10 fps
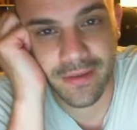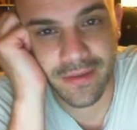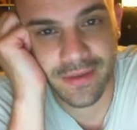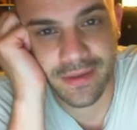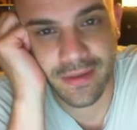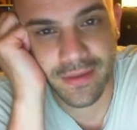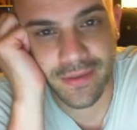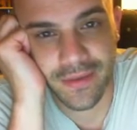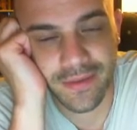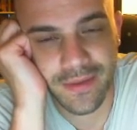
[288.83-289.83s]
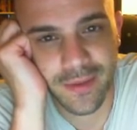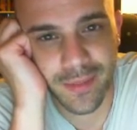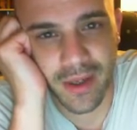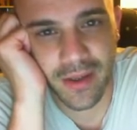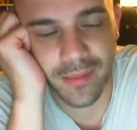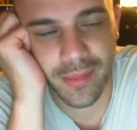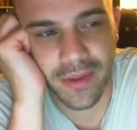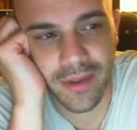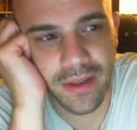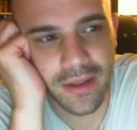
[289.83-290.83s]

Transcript: it's just another spot, but